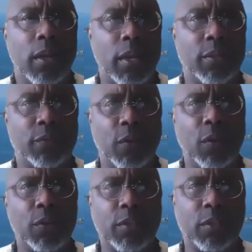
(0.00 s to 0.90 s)
is
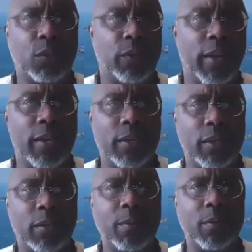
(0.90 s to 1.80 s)
first
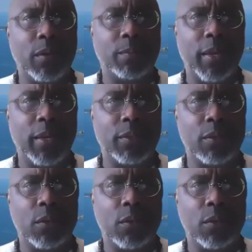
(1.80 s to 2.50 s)
create community-based